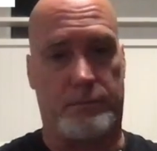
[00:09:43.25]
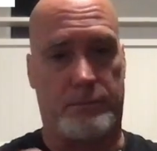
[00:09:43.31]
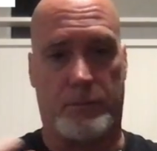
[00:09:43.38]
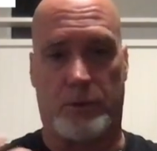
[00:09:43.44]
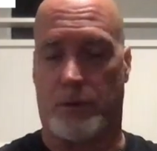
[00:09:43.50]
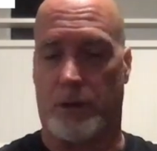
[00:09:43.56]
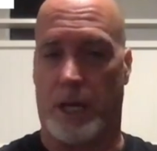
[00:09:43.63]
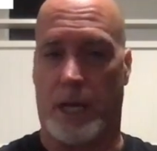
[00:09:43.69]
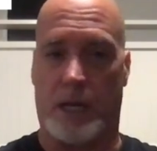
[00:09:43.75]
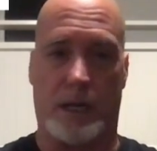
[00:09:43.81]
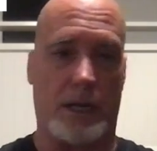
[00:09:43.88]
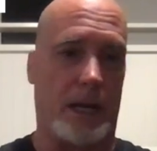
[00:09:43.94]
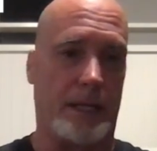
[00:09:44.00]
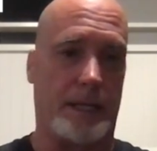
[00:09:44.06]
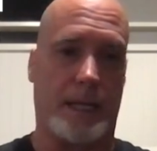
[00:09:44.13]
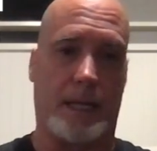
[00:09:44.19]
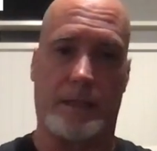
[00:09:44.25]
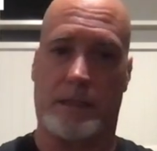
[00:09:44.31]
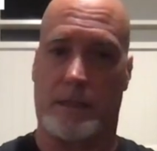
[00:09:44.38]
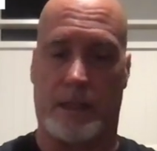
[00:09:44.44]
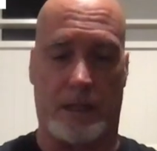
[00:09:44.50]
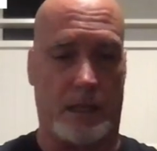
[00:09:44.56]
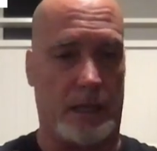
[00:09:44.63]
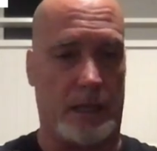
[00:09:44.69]
create an
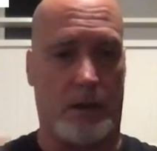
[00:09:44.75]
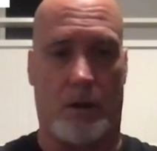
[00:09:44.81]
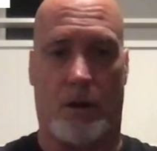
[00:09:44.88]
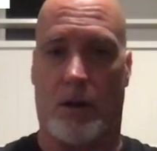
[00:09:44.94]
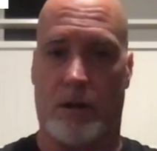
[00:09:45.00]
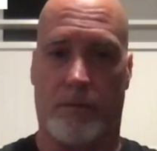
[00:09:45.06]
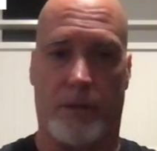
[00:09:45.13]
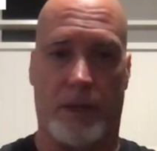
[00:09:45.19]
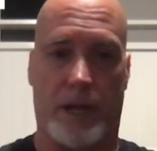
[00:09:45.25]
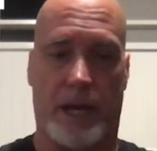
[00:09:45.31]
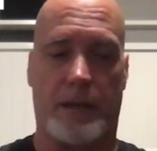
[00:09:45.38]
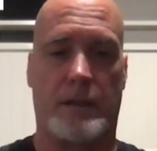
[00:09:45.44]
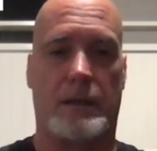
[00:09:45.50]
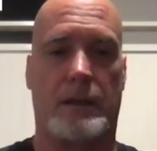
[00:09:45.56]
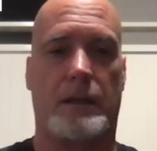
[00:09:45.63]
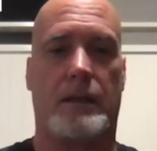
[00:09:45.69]
identity and all of that.